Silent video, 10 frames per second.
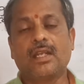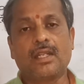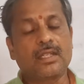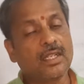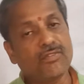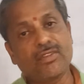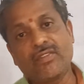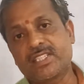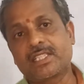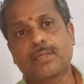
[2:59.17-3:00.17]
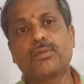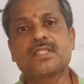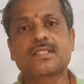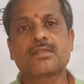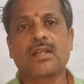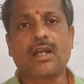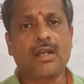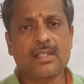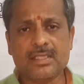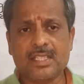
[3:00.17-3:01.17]
and leafy vegetables,
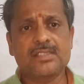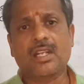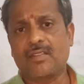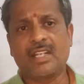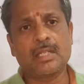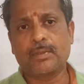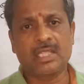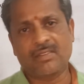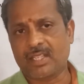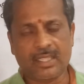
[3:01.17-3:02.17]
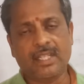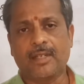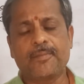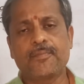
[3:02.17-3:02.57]
all these are available in our India.